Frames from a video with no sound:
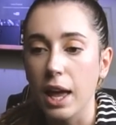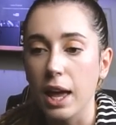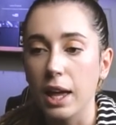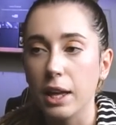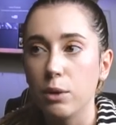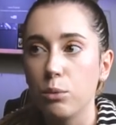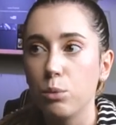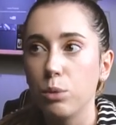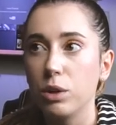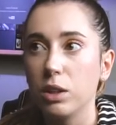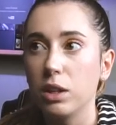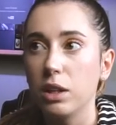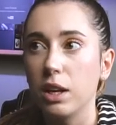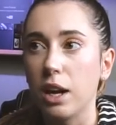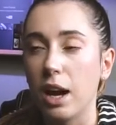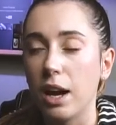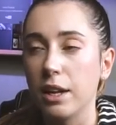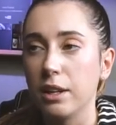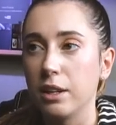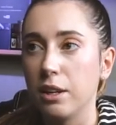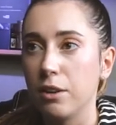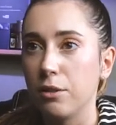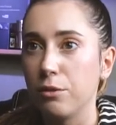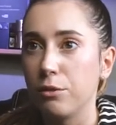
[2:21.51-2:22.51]
it will
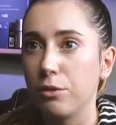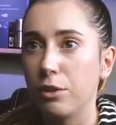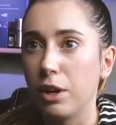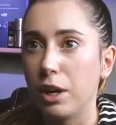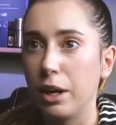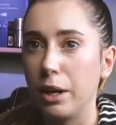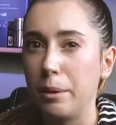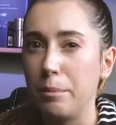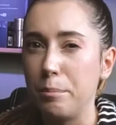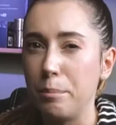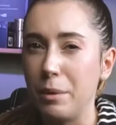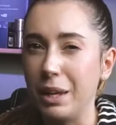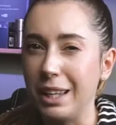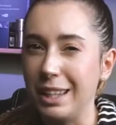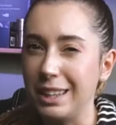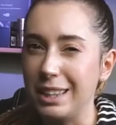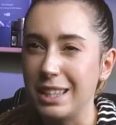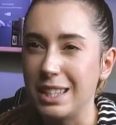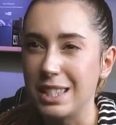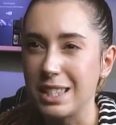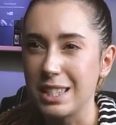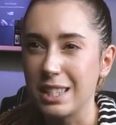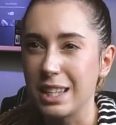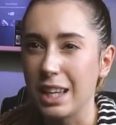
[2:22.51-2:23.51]
kind of uh, make
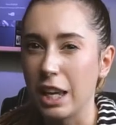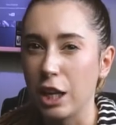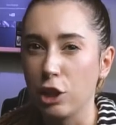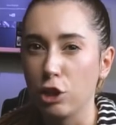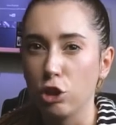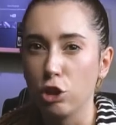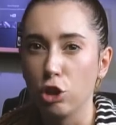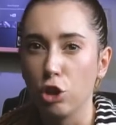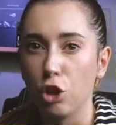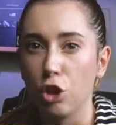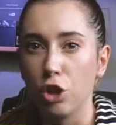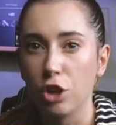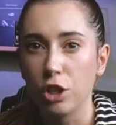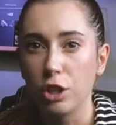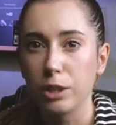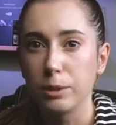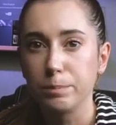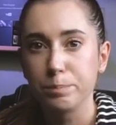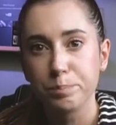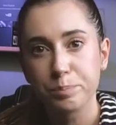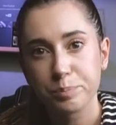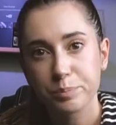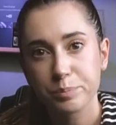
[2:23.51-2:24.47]
the skin look